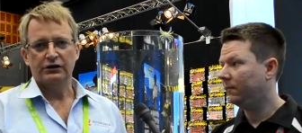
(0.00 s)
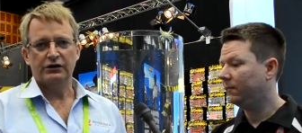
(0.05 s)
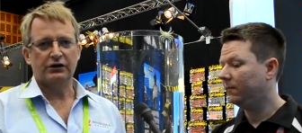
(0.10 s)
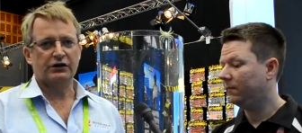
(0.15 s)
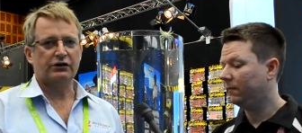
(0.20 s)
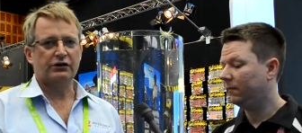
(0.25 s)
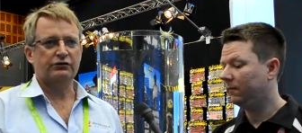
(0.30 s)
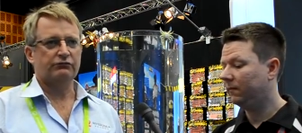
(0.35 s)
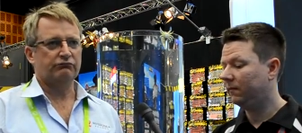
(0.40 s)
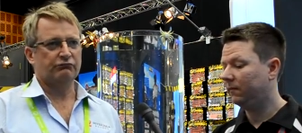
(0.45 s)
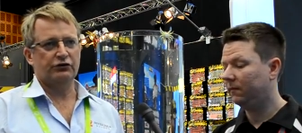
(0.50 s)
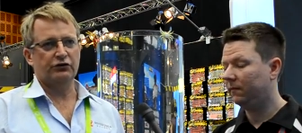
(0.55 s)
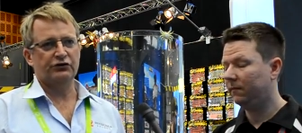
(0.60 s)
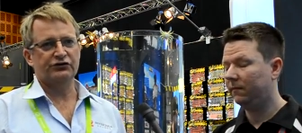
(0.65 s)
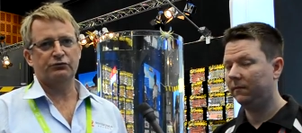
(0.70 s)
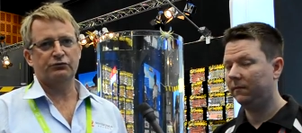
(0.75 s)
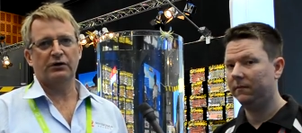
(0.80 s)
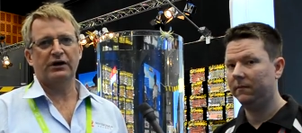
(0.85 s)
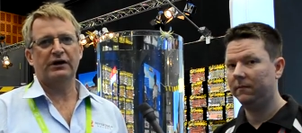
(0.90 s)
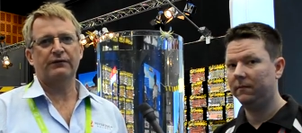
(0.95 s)
Speaker 1: you can
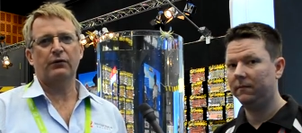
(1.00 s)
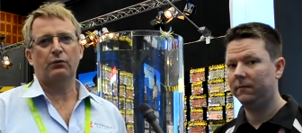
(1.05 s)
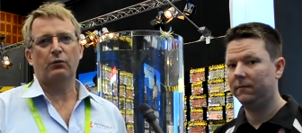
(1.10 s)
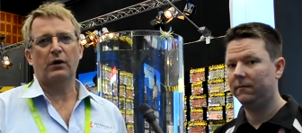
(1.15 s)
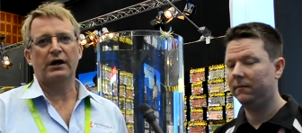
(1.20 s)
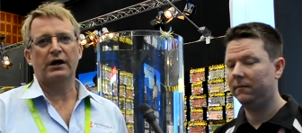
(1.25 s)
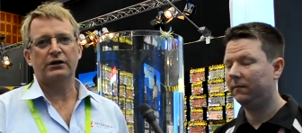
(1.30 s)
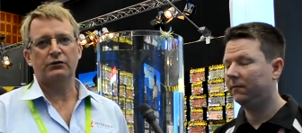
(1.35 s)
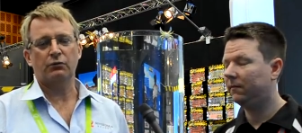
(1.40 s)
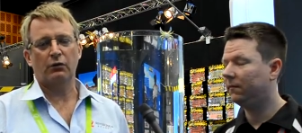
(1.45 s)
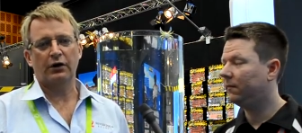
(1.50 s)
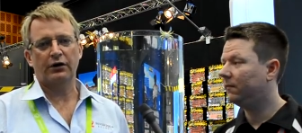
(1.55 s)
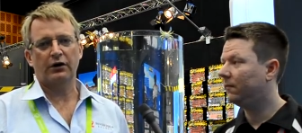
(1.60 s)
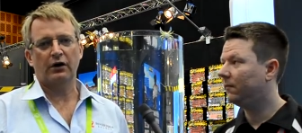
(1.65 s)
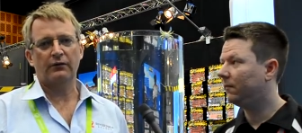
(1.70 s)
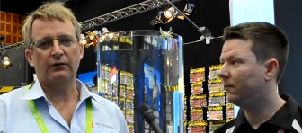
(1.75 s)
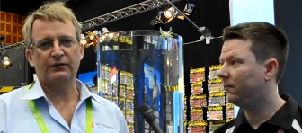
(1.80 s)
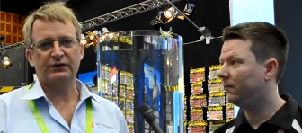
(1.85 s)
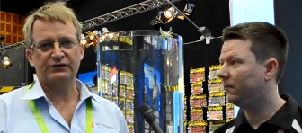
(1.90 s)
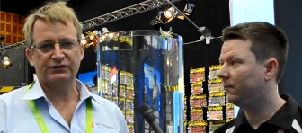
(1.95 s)
use whatever weight you want.
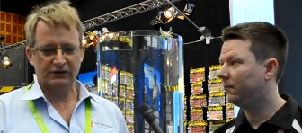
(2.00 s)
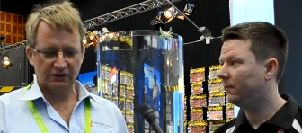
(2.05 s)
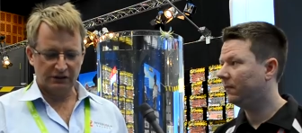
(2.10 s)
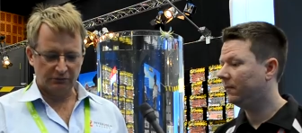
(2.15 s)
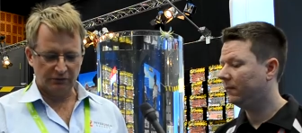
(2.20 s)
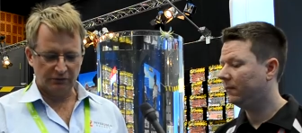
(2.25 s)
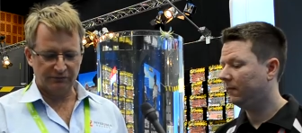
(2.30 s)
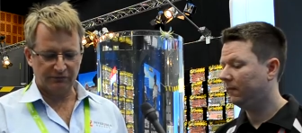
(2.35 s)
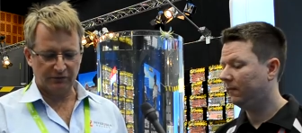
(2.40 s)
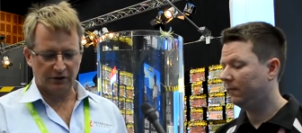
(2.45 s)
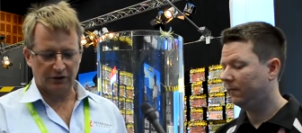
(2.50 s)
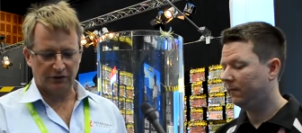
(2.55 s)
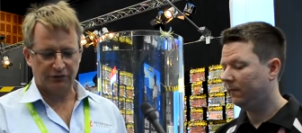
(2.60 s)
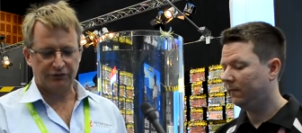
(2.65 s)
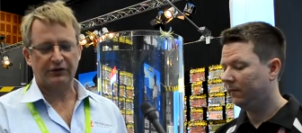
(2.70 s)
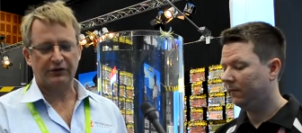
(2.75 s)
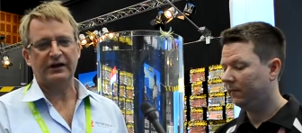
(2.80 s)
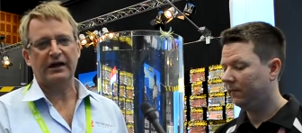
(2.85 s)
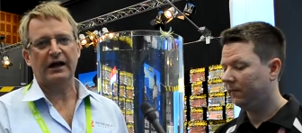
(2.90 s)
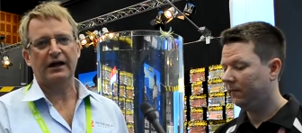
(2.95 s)
Obviously, we've got a
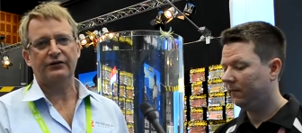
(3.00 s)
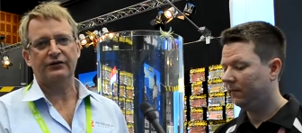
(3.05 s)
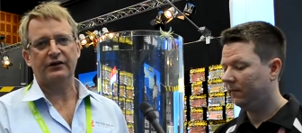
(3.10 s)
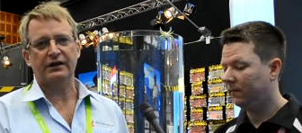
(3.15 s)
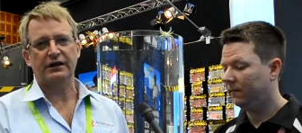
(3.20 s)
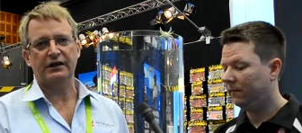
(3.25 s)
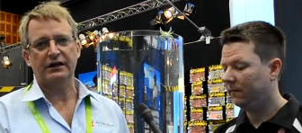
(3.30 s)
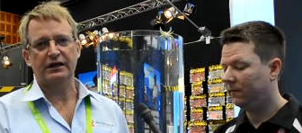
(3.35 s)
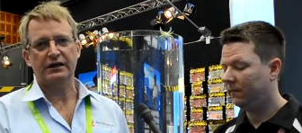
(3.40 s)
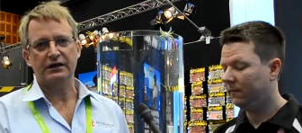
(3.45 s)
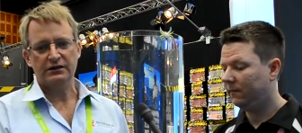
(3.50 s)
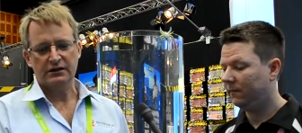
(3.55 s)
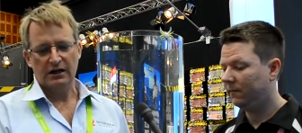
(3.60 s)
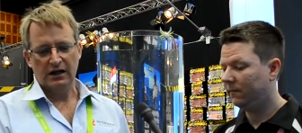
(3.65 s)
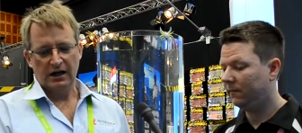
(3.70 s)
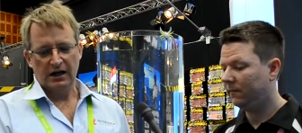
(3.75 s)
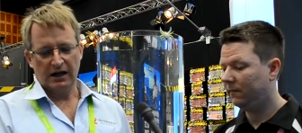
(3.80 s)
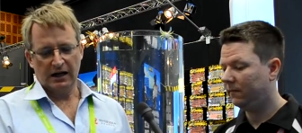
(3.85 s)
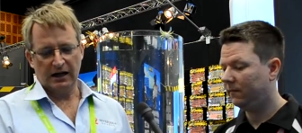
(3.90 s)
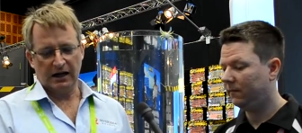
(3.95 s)
3/8 in here,
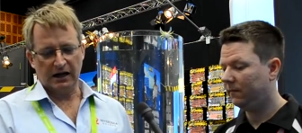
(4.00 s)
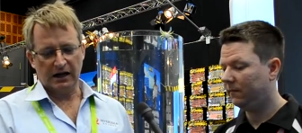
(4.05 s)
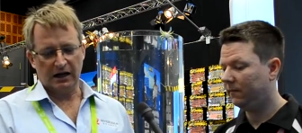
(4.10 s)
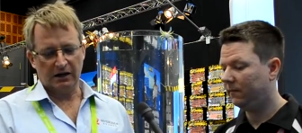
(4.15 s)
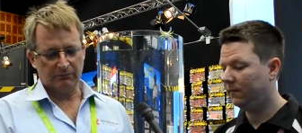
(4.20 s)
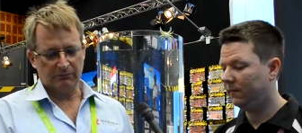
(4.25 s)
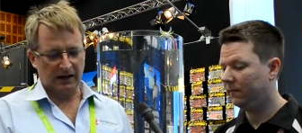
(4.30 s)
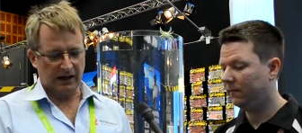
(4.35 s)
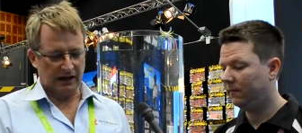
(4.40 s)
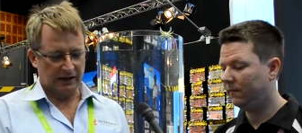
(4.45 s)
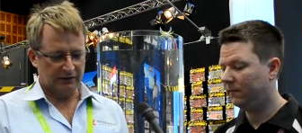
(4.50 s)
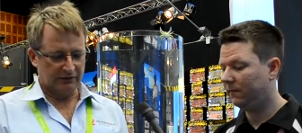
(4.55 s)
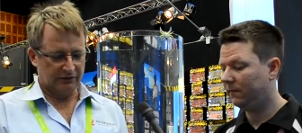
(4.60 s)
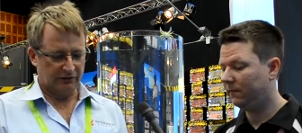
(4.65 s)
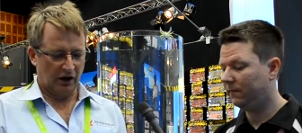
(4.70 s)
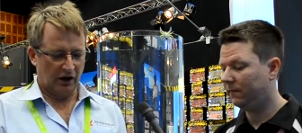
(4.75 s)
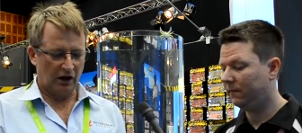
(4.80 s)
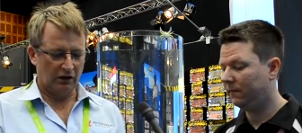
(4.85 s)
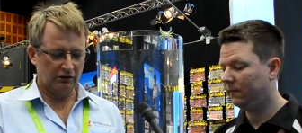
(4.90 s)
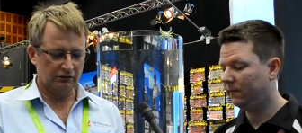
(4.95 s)
um,
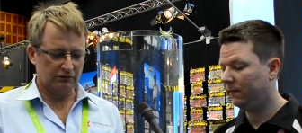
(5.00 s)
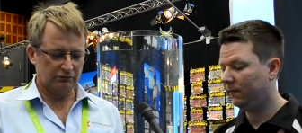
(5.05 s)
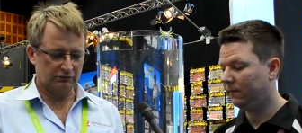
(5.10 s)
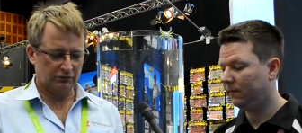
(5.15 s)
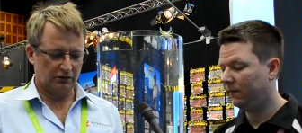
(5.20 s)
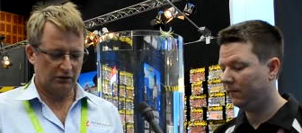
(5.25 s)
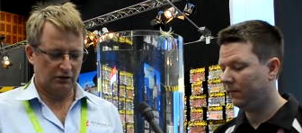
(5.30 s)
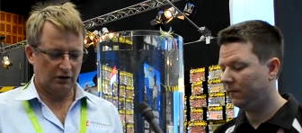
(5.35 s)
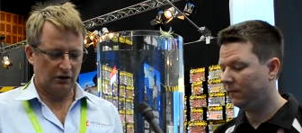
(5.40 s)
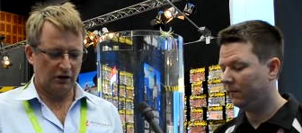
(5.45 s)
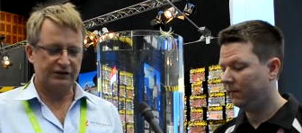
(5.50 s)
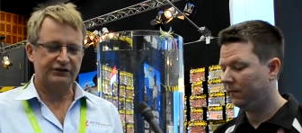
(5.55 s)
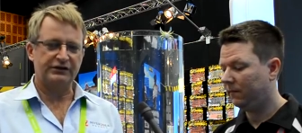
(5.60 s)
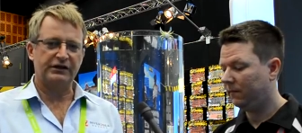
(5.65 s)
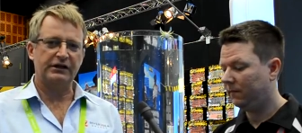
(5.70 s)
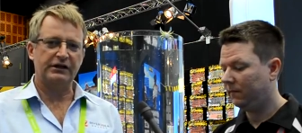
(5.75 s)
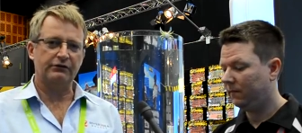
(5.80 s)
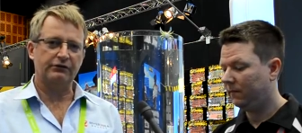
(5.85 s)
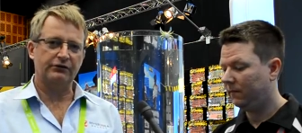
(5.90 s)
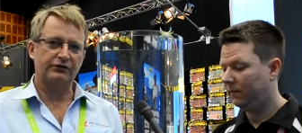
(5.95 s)
and the whole
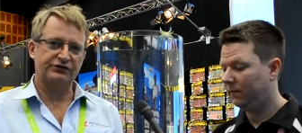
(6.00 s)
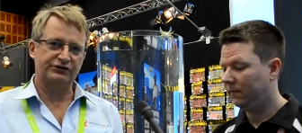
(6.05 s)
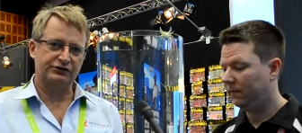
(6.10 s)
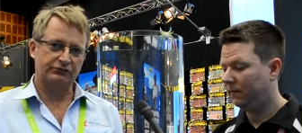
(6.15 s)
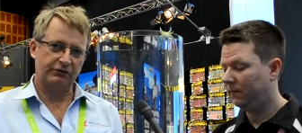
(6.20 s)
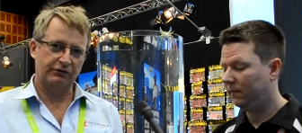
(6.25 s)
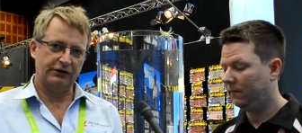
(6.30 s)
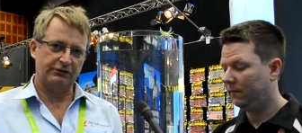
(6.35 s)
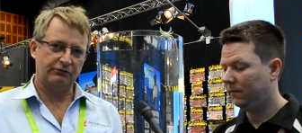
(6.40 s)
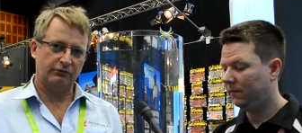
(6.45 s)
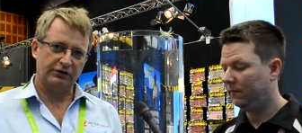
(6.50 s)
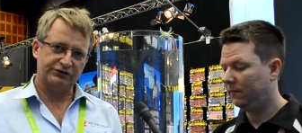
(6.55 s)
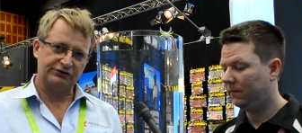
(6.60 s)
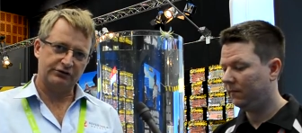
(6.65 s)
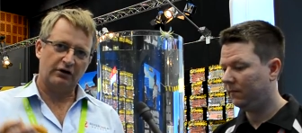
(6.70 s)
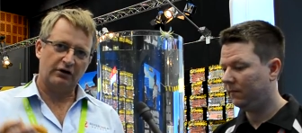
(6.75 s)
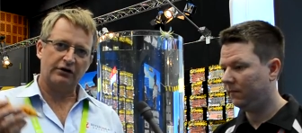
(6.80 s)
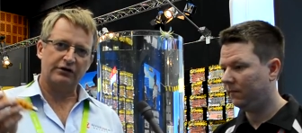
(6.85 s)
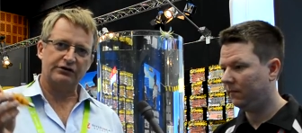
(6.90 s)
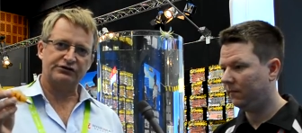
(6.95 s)
idea of the squid
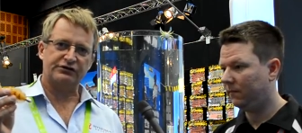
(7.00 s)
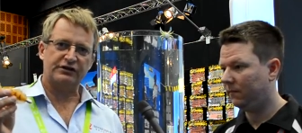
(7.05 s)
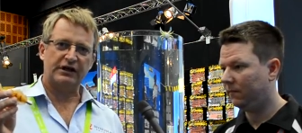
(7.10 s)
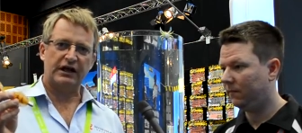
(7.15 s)
was on its